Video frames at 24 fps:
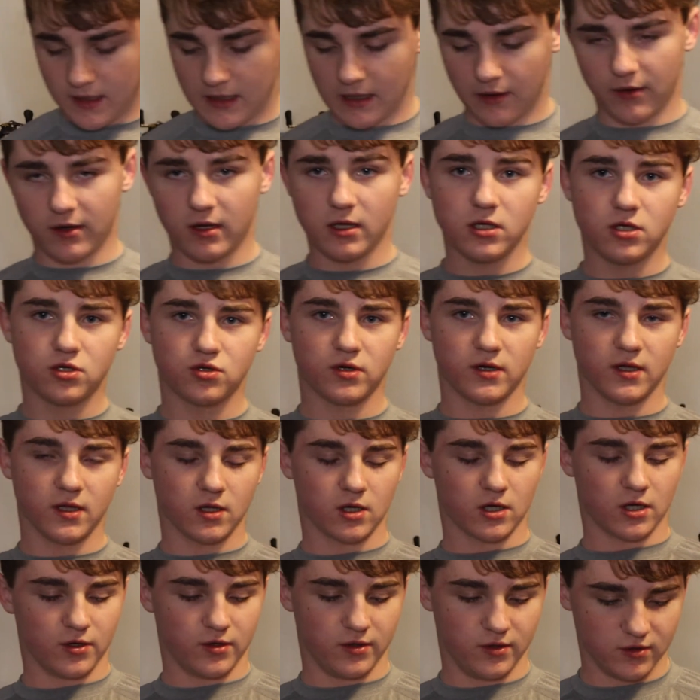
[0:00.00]
Now a good
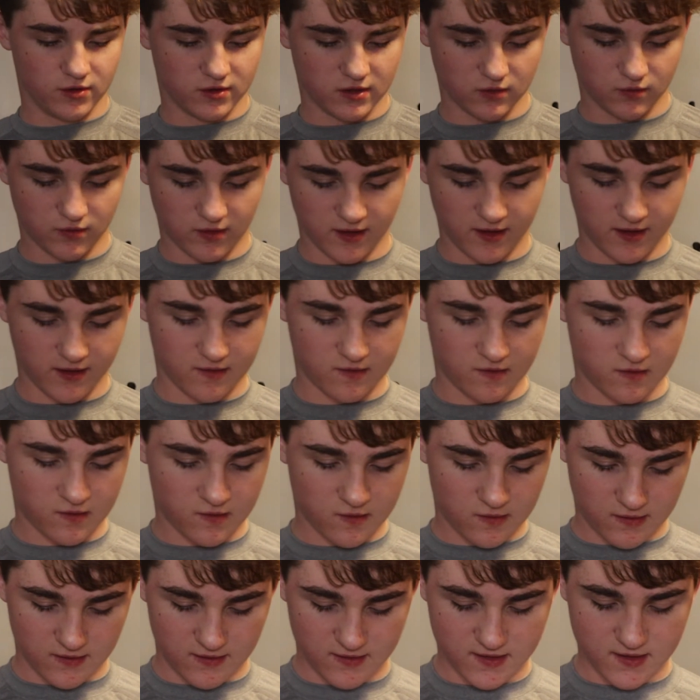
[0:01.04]
trailer I would use is this.
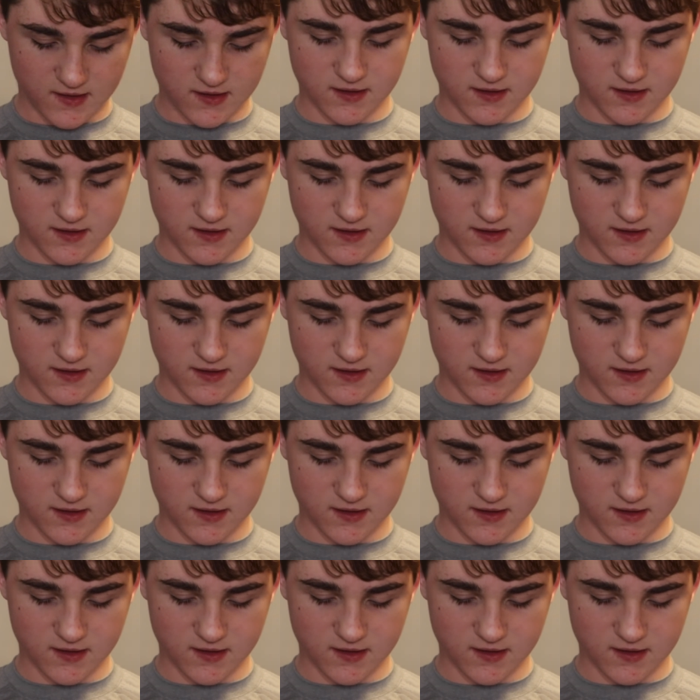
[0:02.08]
This